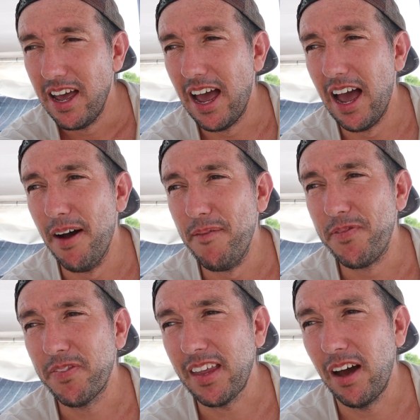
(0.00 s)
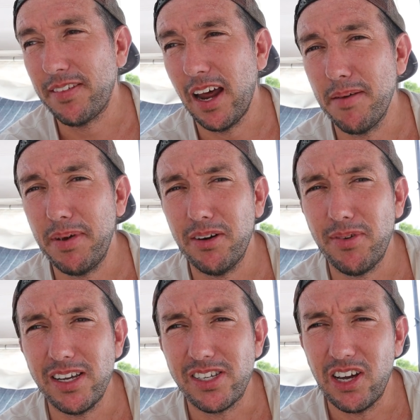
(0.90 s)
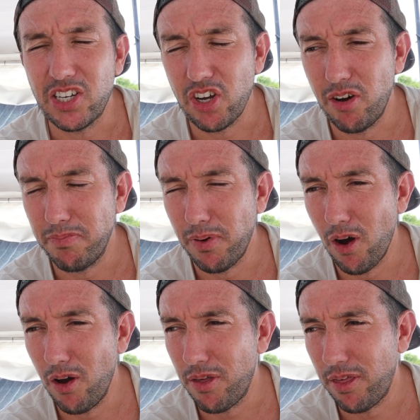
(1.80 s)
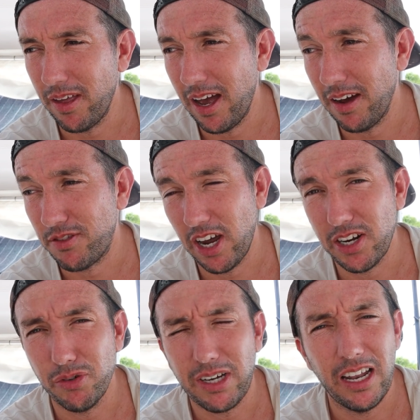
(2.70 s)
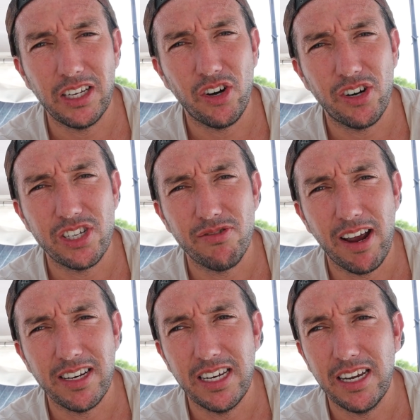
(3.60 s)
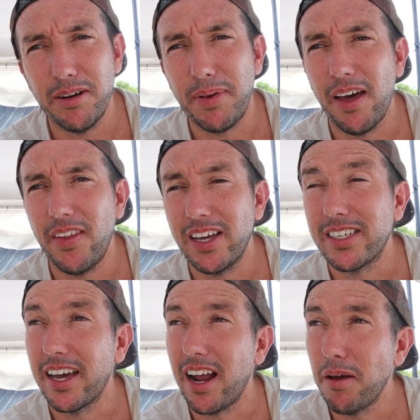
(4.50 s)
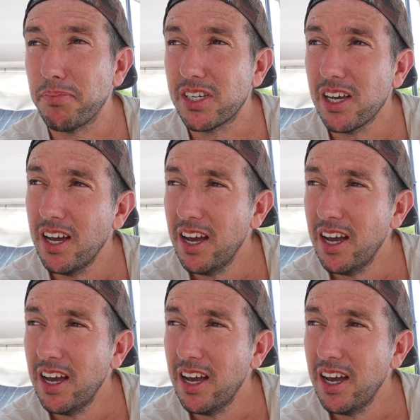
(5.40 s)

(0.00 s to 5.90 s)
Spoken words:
I've done a bit of research on both. I've chatted to a couple of yachties around here about their setups.